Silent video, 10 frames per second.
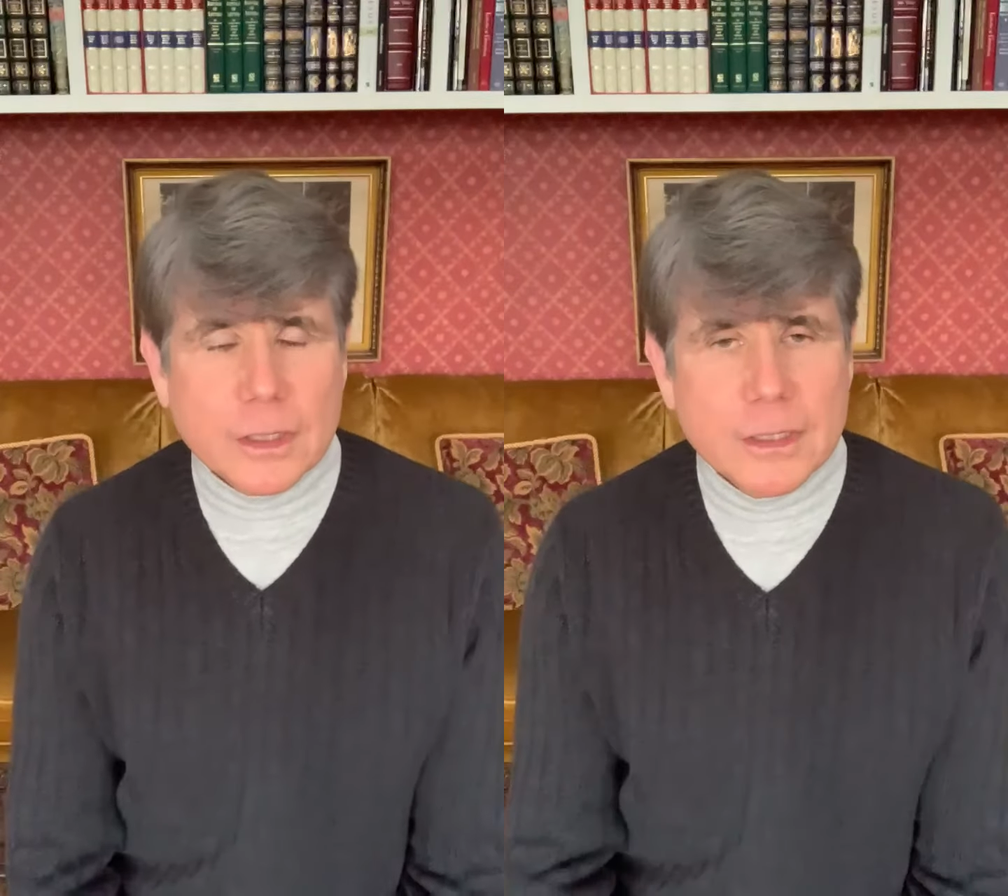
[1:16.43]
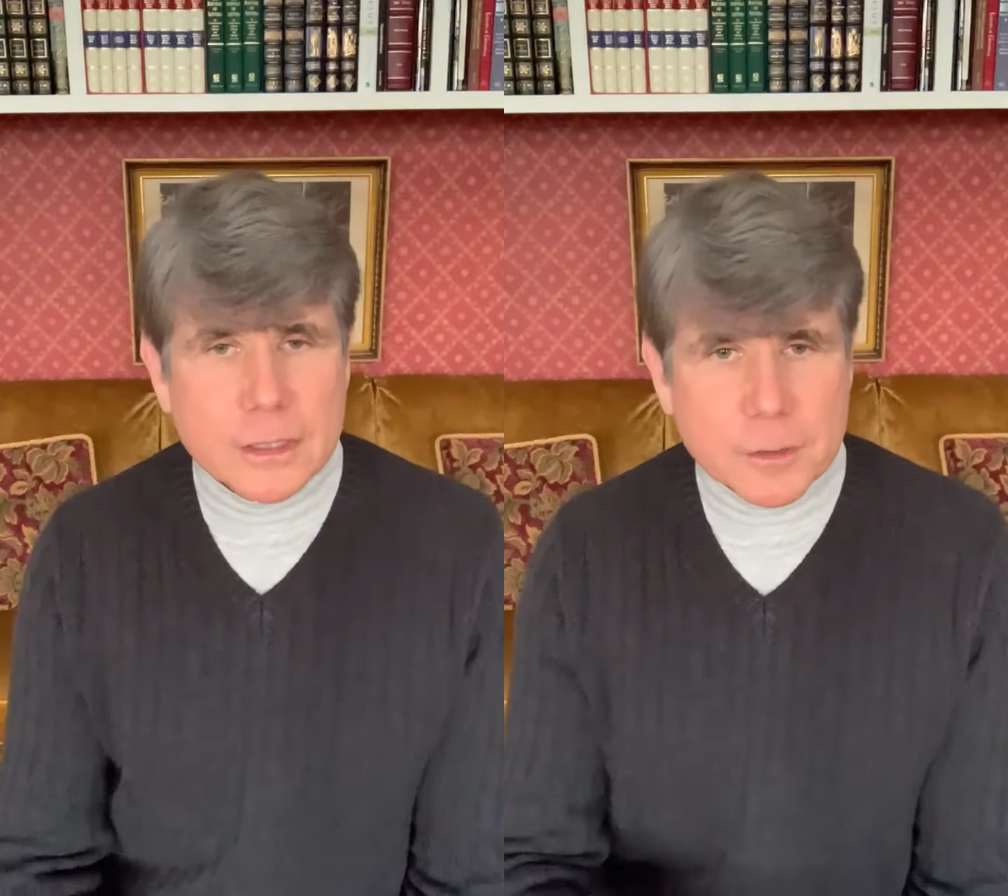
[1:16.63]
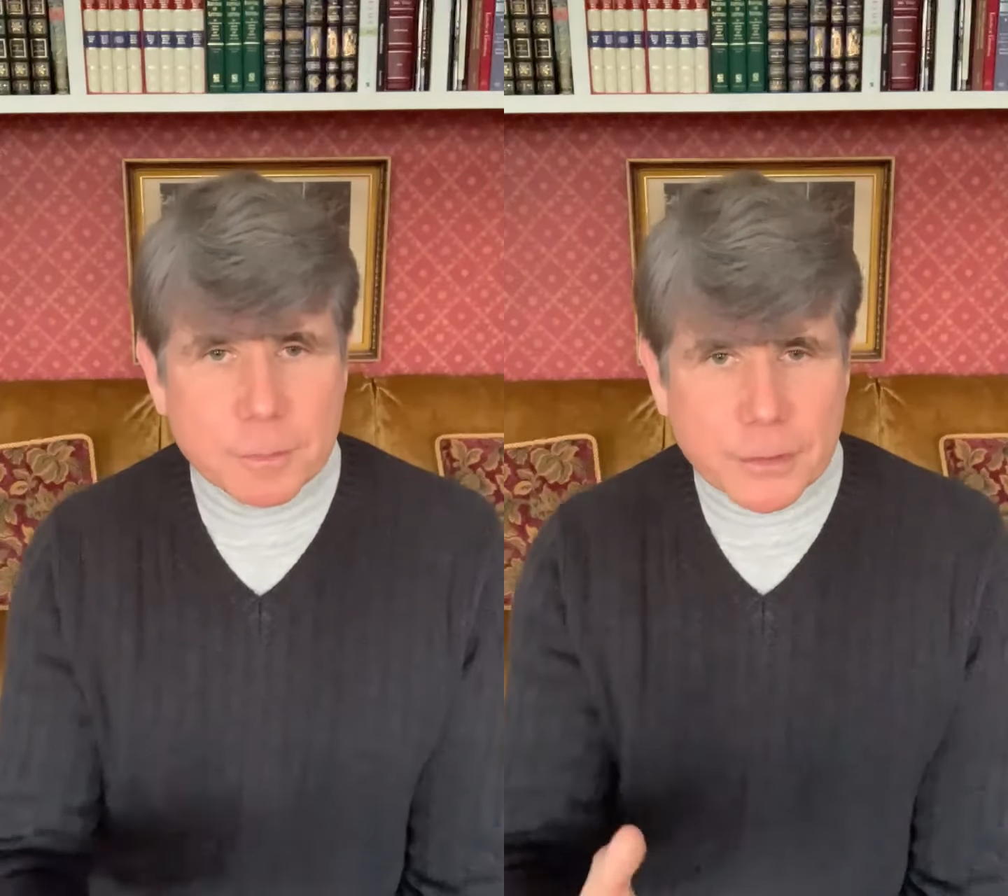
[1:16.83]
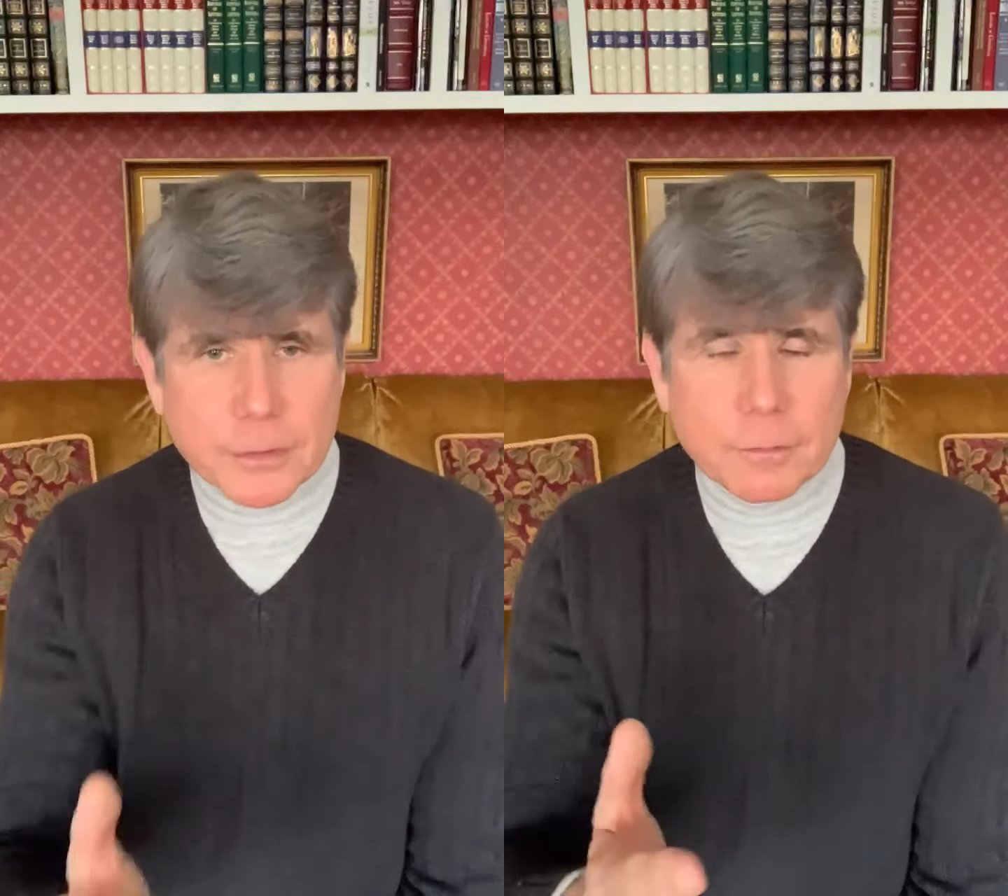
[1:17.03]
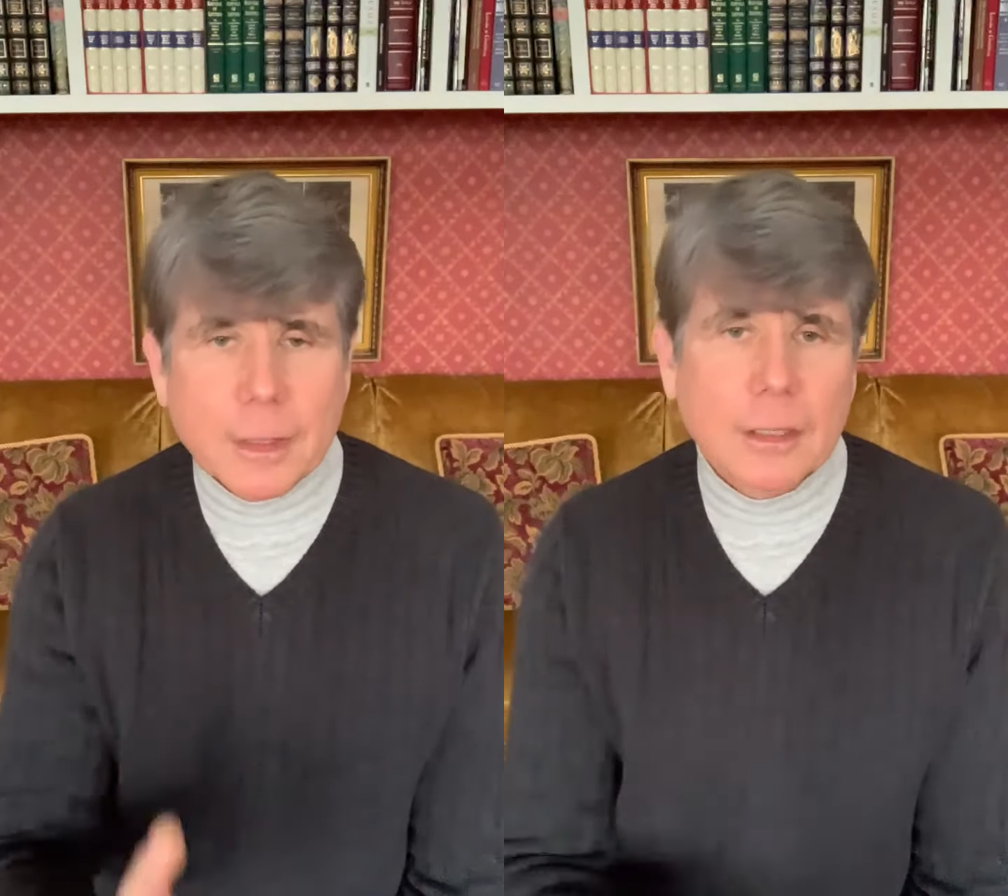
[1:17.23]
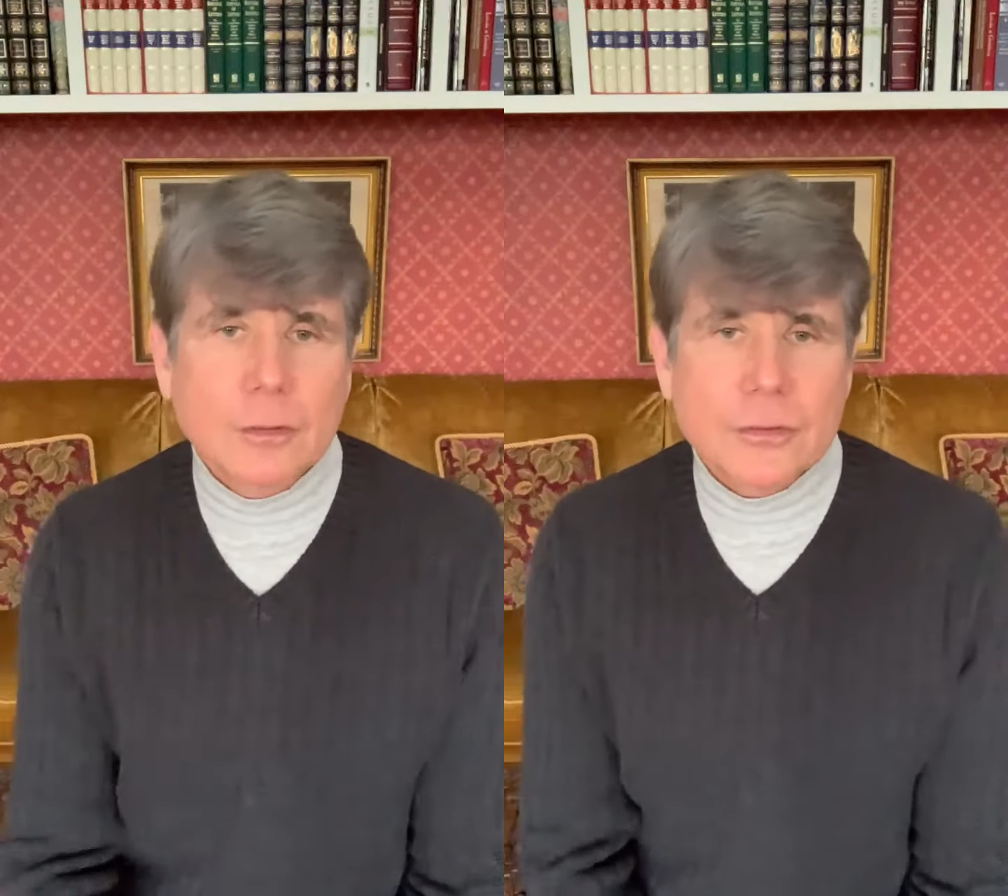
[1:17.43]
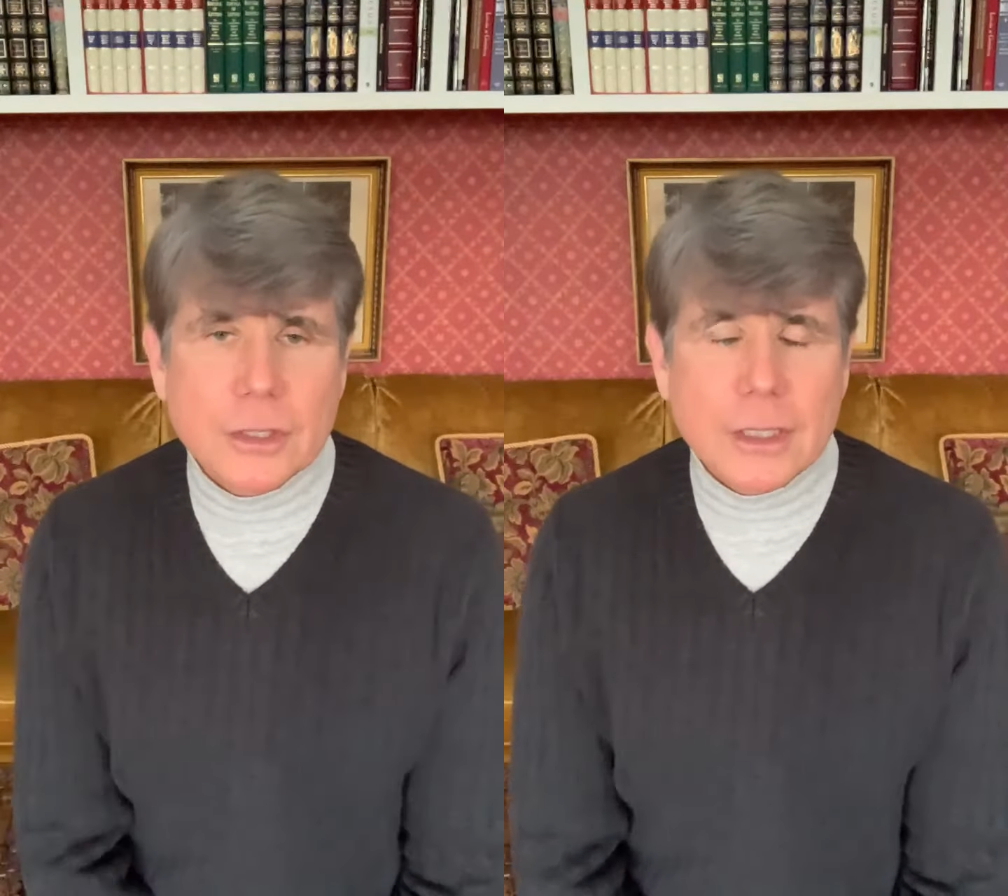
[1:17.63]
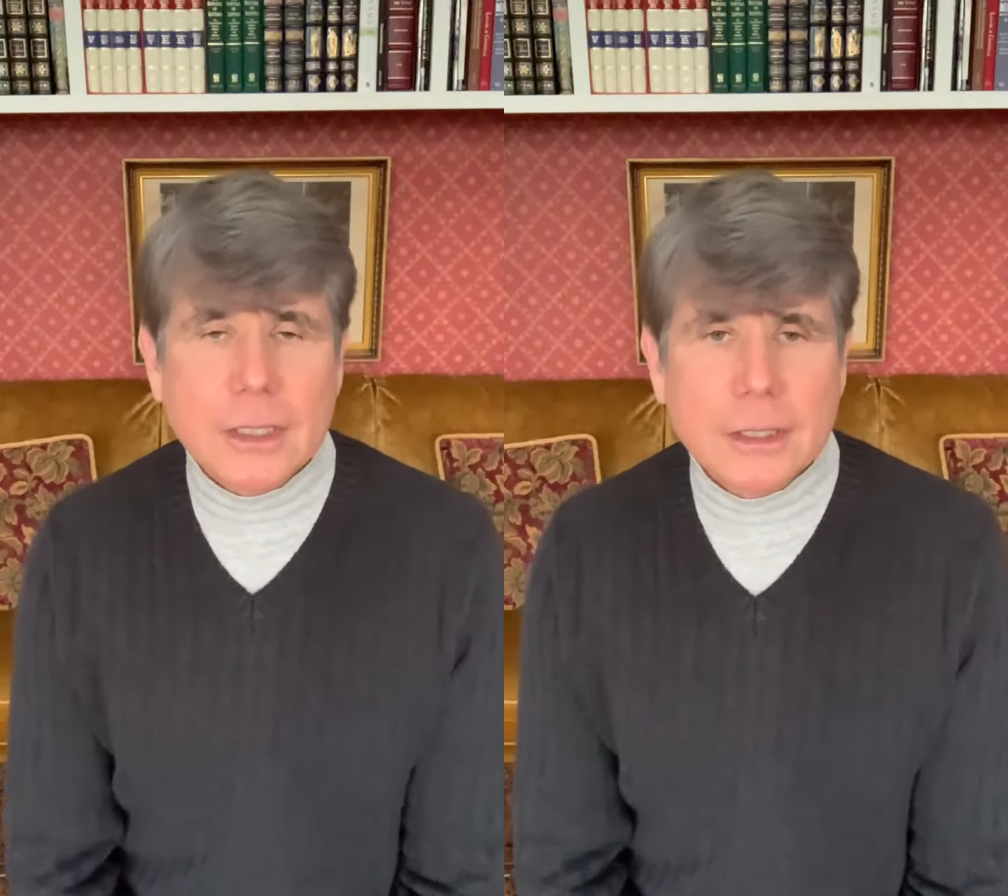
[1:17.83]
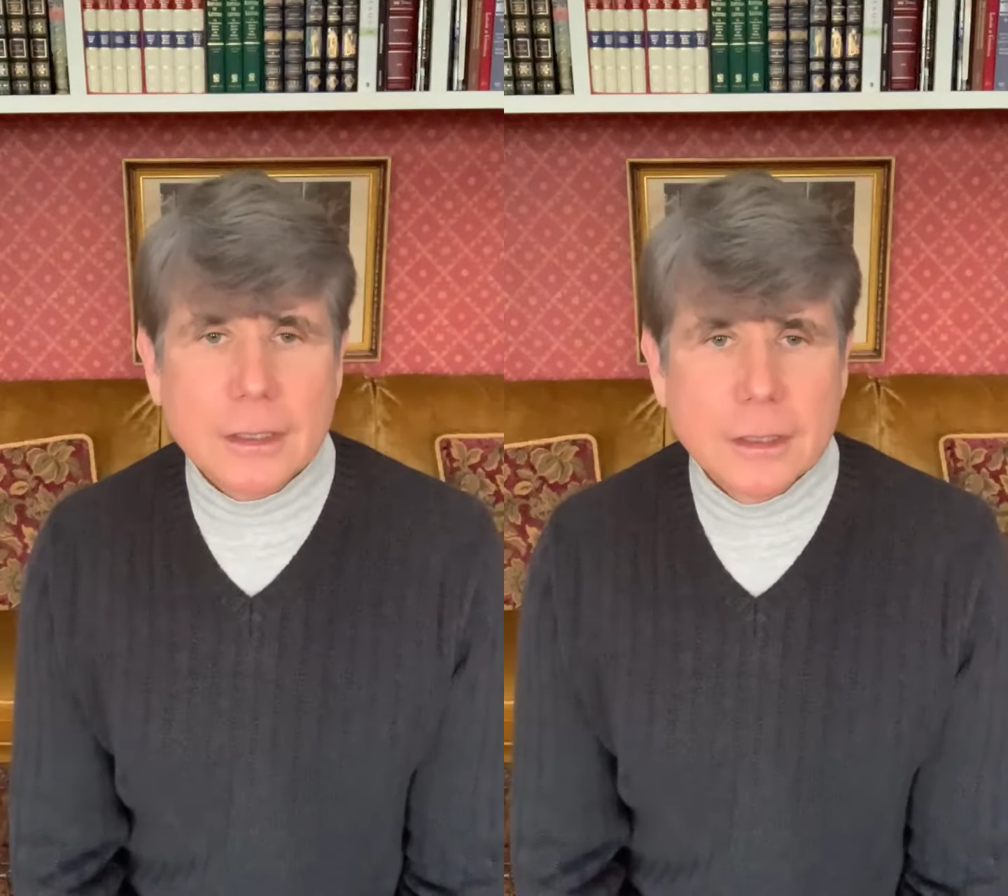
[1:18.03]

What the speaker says: in the spirit of Martin Luther King